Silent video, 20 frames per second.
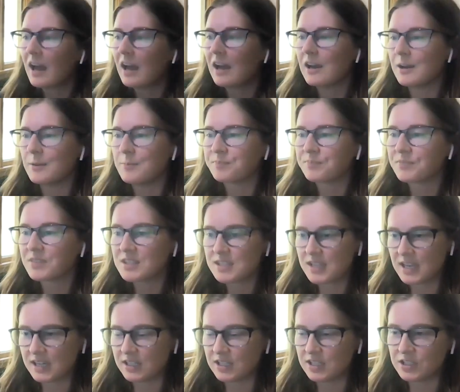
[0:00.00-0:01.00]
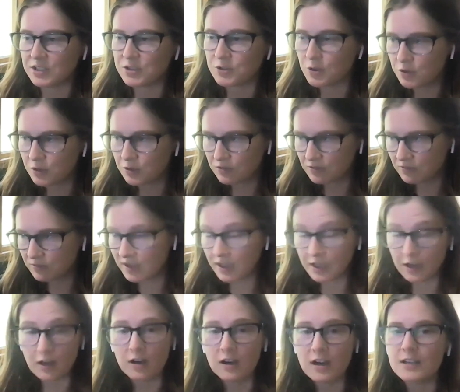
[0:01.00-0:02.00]
Tannin is
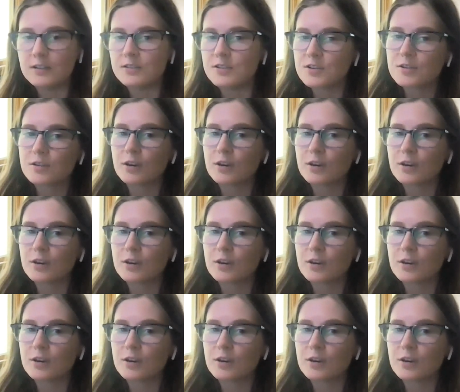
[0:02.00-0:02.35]
there and